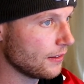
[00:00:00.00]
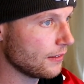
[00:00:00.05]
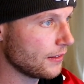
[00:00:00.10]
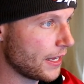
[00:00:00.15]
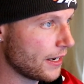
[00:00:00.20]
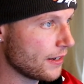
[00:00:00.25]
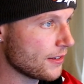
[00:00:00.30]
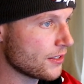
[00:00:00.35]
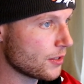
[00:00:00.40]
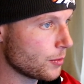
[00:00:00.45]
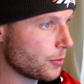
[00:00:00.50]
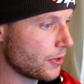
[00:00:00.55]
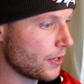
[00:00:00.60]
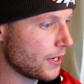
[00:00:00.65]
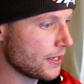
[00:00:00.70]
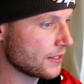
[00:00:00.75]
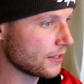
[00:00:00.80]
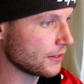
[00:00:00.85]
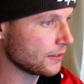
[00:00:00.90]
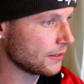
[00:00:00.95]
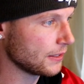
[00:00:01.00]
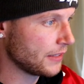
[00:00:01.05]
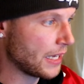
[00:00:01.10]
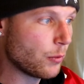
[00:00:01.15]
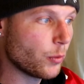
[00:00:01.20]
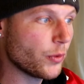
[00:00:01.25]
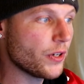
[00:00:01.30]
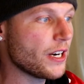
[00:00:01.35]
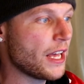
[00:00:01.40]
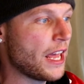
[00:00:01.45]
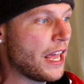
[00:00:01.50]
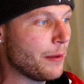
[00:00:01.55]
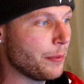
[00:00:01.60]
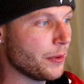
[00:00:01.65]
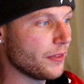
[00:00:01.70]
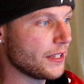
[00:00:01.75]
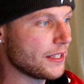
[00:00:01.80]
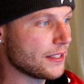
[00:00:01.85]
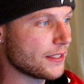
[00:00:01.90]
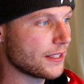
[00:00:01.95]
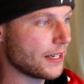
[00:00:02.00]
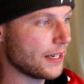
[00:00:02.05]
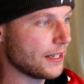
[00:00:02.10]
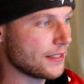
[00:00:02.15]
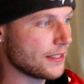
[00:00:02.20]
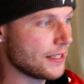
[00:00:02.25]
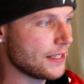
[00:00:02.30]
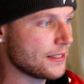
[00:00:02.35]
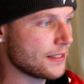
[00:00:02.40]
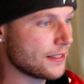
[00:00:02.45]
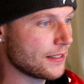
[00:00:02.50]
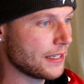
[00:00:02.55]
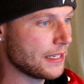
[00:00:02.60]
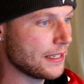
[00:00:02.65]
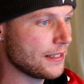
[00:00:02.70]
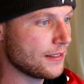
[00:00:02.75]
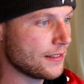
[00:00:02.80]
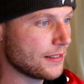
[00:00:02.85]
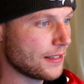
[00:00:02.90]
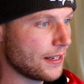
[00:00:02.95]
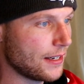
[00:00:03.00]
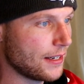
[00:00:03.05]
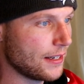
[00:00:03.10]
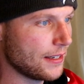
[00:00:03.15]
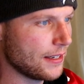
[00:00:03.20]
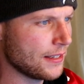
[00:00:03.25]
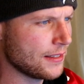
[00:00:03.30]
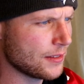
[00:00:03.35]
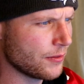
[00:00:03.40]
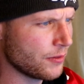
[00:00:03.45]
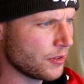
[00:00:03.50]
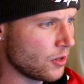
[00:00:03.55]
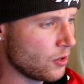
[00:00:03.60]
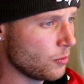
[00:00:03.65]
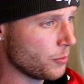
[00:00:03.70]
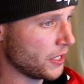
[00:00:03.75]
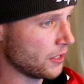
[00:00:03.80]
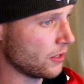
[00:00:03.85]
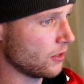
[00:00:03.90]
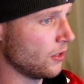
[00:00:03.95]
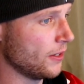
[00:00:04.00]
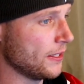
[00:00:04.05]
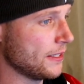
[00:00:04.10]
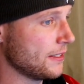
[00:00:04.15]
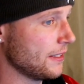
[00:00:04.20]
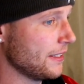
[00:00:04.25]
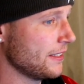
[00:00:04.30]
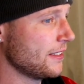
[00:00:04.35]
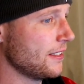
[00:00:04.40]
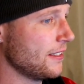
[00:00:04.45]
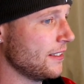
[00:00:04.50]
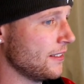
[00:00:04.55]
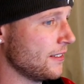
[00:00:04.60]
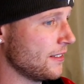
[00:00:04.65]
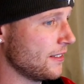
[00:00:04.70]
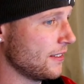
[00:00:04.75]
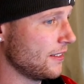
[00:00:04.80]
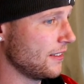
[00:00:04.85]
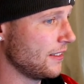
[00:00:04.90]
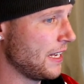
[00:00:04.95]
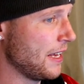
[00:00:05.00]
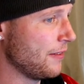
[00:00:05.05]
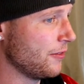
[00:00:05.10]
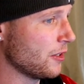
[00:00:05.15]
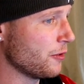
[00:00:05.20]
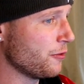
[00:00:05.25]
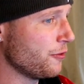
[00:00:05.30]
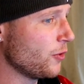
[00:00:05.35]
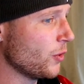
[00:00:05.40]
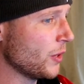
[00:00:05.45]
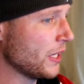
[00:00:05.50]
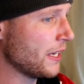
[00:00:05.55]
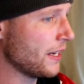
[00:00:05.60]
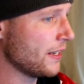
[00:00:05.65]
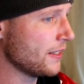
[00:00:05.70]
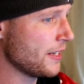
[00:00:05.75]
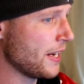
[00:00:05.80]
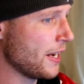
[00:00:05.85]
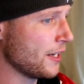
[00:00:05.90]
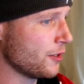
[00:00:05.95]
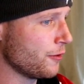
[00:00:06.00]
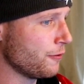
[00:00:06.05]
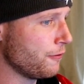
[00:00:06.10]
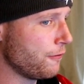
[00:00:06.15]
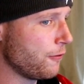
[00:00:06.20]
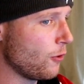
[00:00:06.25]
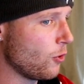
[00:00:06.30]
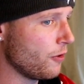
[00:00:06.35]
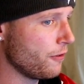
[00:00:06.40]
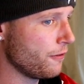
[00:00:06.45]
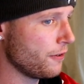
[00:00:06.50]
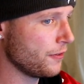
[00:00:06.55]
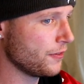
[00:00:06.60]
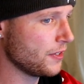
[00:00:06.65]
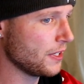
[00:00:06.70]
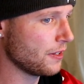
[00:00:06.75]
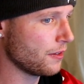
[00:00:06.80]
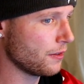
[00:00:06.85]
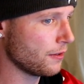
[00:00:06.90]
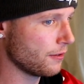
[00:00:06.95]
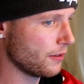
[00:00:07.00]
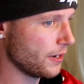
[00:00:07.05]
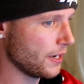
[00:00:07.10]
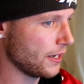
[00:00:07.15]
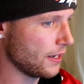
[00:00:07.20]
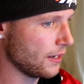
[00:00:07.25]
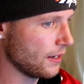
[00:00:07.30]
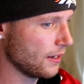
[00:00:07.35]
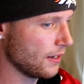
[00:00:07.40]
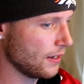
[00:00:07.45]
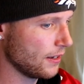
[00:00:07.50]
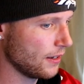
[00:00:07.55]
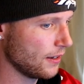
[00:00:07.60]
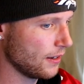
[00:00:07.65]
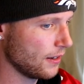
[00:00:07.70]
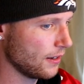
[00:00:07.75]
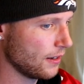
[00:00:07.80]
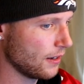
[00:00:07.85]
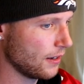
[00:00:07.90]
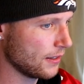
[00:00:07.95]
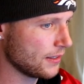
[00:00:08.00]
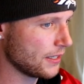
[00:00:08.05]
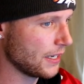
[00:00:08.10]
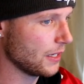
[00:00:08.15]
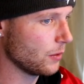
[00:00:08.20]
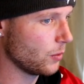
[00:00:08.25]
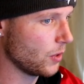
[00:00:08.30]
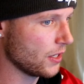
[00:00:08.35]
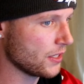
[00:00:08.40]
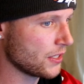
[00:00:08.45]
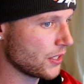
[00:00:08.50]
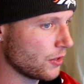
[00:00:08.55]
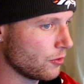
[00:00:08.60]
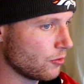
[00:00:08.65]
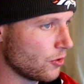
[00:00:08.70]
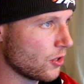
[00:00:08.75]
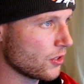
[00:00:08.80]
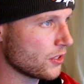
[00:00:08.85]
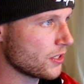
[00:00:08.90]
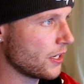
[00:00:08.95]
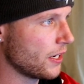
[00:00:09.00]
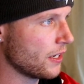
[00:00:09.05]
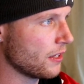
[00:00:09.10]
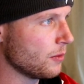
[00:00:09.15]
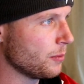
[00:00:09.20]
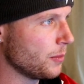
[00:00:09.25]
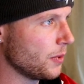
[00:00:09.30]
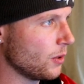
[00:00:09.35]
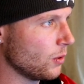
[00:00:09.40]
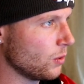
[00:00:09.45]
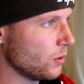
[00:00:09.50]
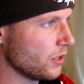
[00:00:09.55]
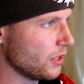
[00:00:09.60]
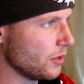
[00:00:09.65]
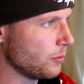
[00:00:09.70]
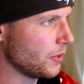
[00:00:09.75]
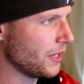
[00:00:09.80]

That is surprising. That wouldn't have happened these days. He's he's uh, he, oh my god, he's listed as having a 40-yard dash of 453. I tell you what, he's on the wrong side of the ball, in